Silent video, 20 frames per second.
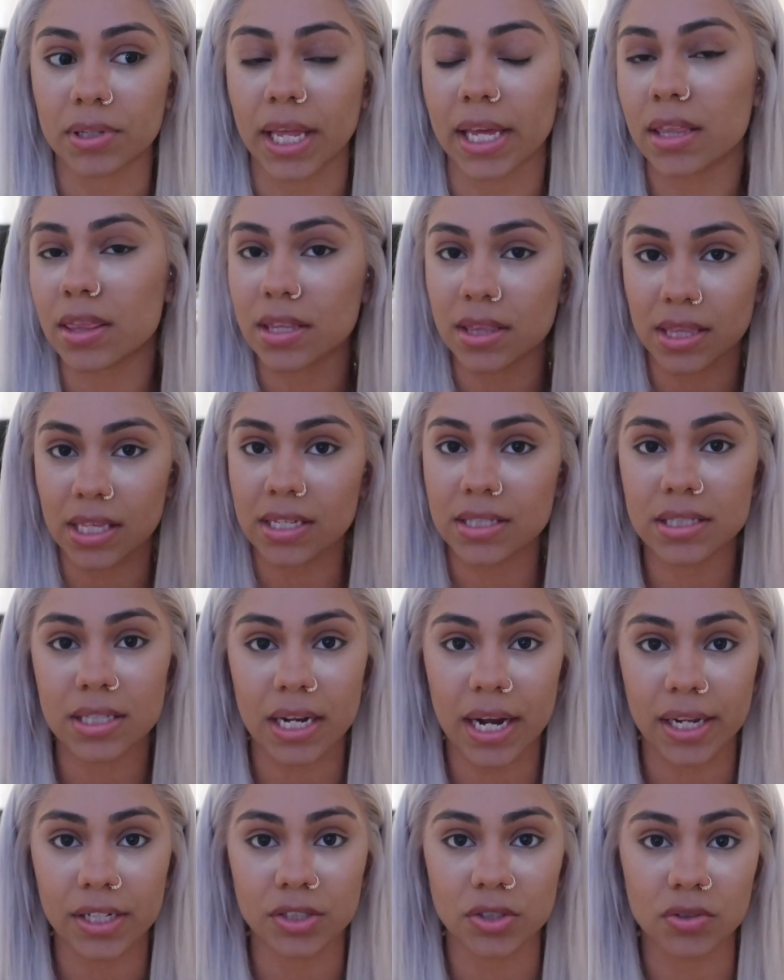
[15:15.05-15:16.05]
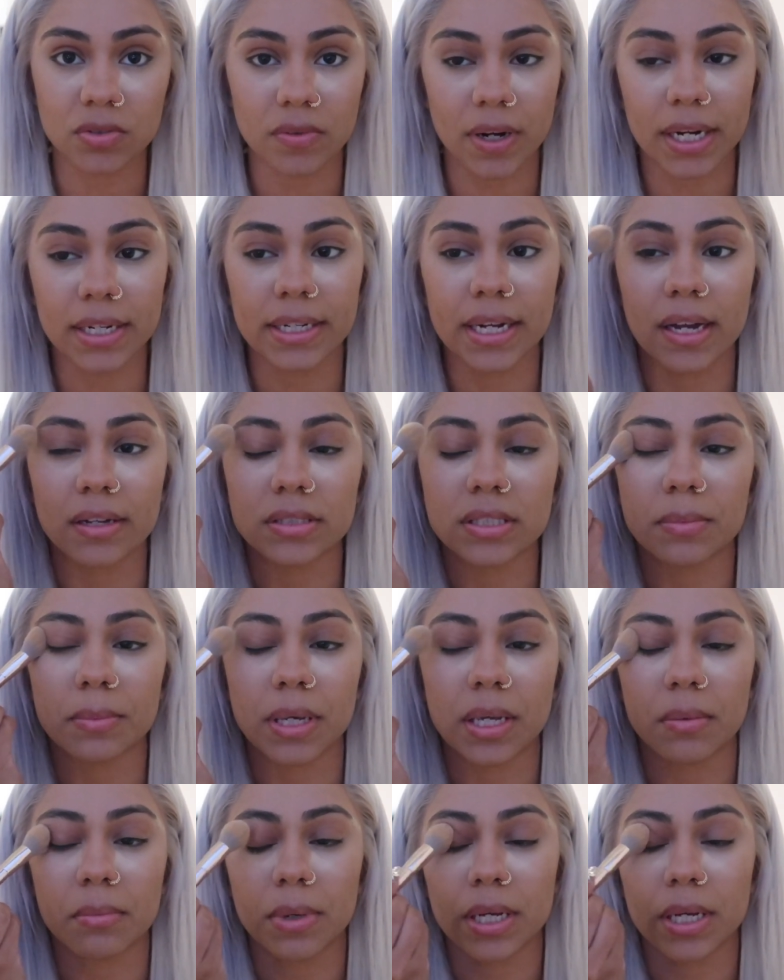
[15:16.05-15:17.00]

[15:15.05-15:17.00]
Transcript: like the things that I do right now to make